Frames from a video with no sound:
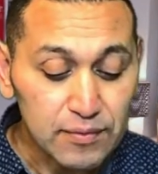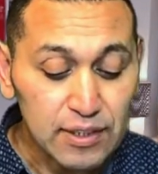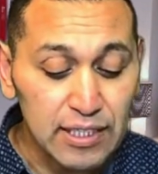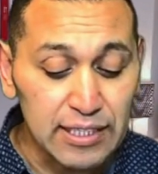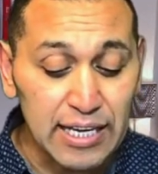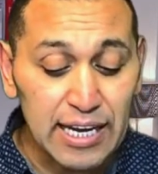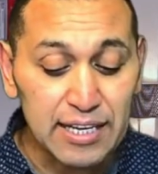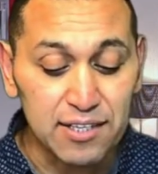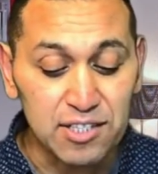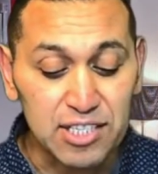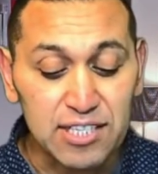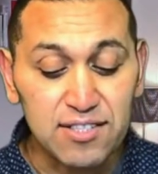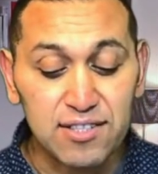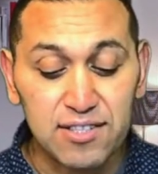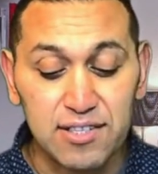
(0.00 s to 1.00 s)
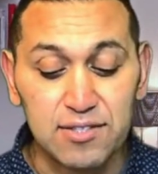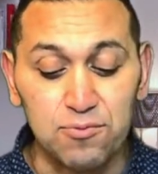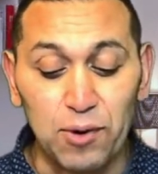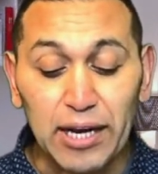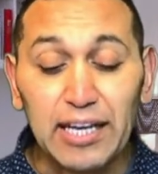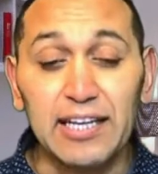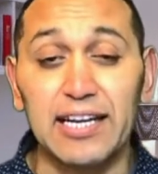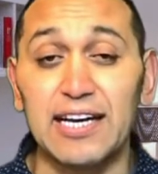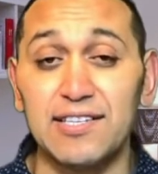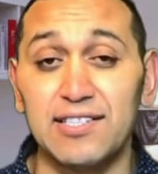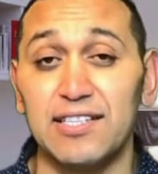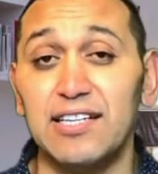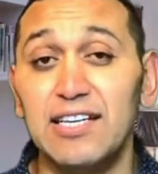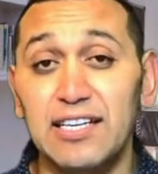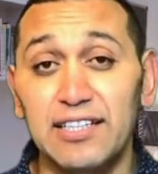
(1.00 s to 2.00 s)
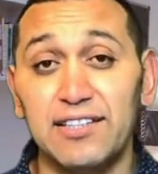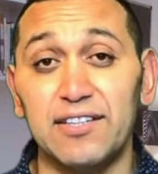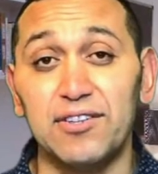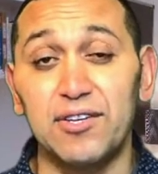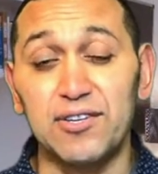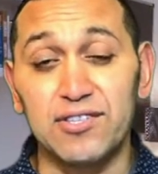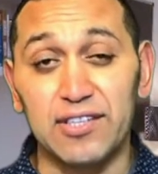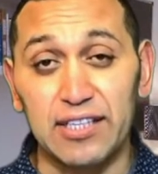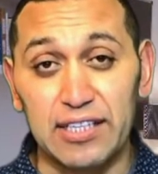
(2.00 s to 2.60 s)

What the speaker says: Again, Jesus is recognizing that there's